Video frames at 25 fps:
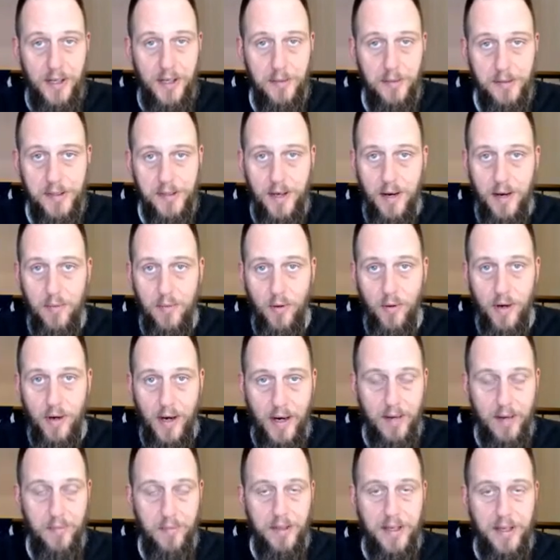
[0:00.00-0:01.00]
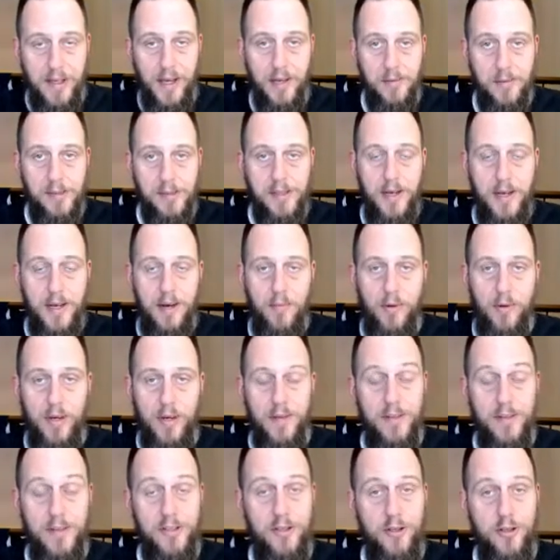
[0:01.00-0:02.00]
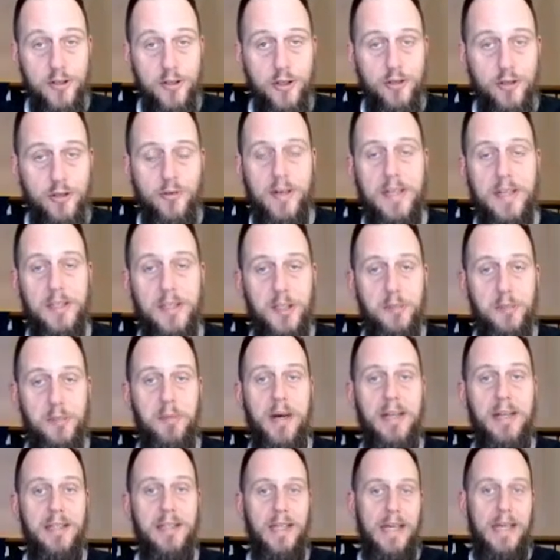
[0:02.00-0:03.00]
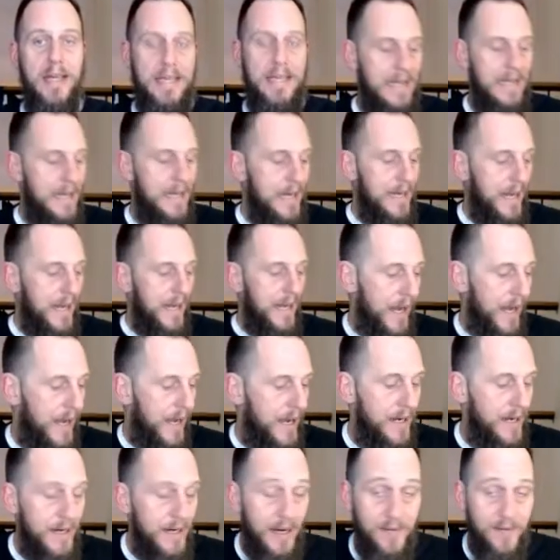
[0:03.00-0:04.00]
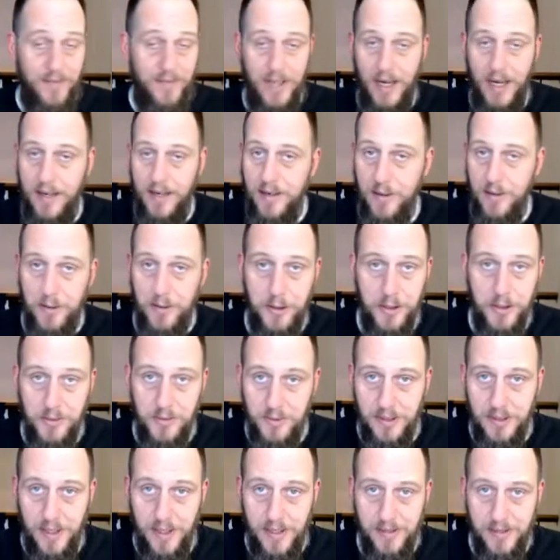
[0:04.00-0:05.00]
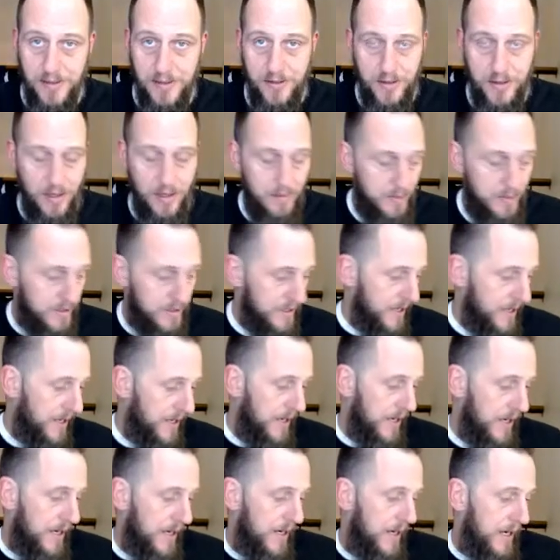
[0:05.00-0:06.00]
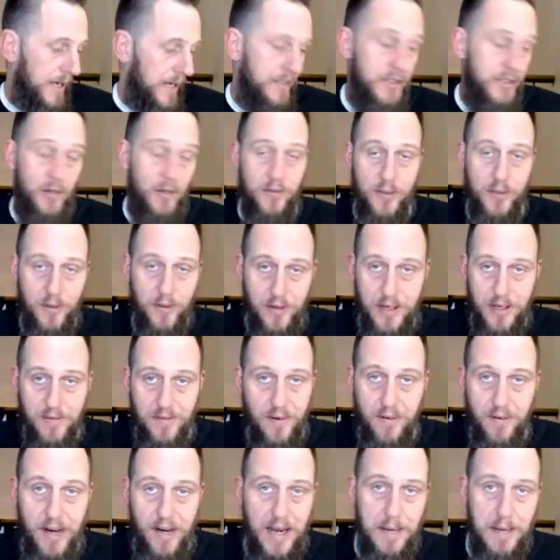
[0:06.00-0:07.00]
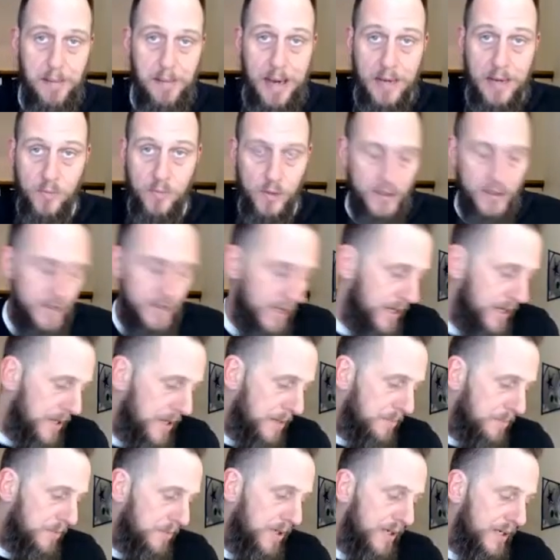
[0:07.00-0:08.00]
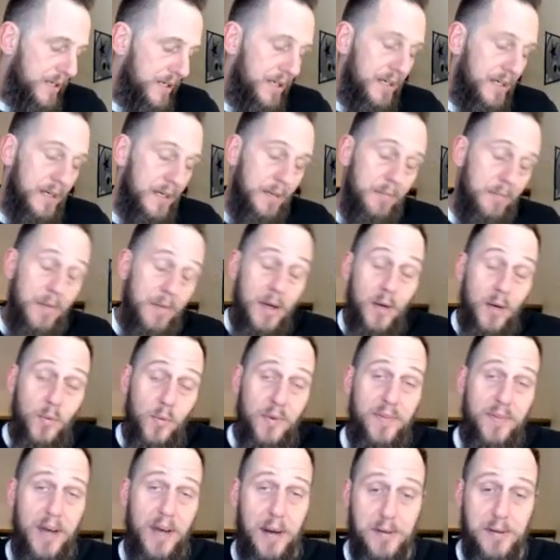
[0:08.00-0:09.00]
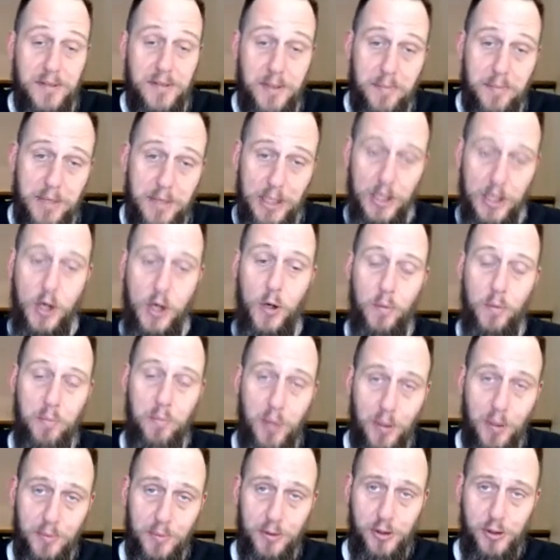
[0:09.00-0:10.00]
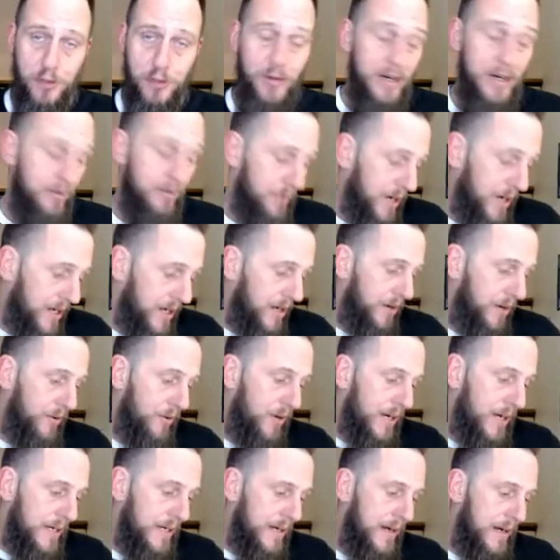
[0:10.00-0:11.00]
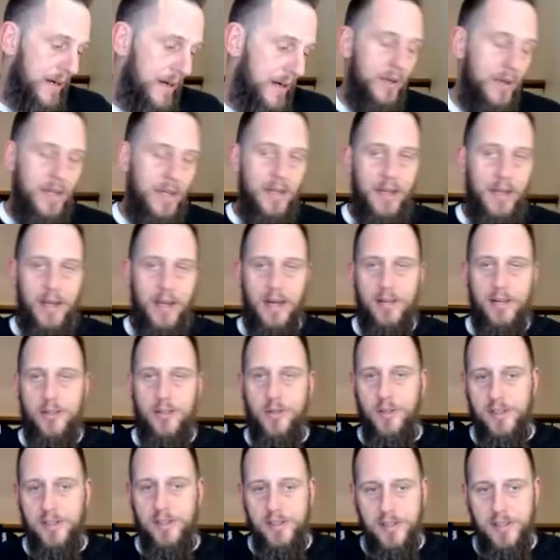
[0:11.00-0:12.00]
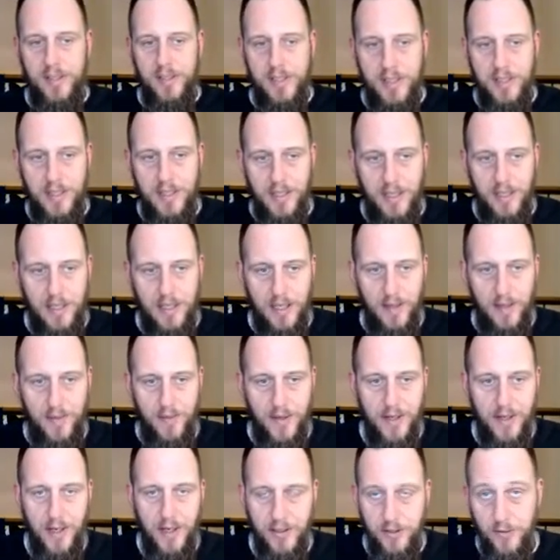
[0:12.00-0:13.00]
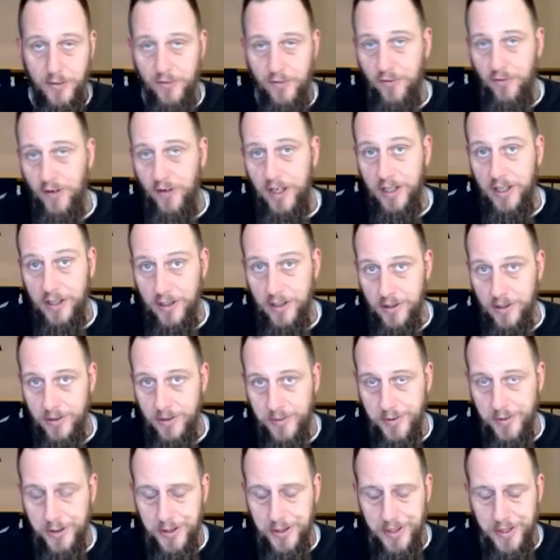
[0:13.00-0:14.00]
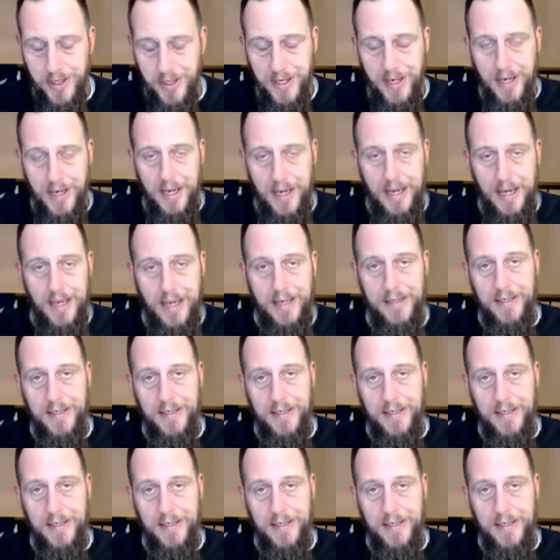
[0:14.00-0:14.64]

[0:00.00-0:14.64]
Cowboy. I am the Cannabis Cowboy, and this is Strain Spotlight. And I've got another good one, ladies and gentlemen. I don't know that I've ever had a bad one, but we've got something called Purple Trainwreck here right now. And as you can see, the nugs are friggin' huge. And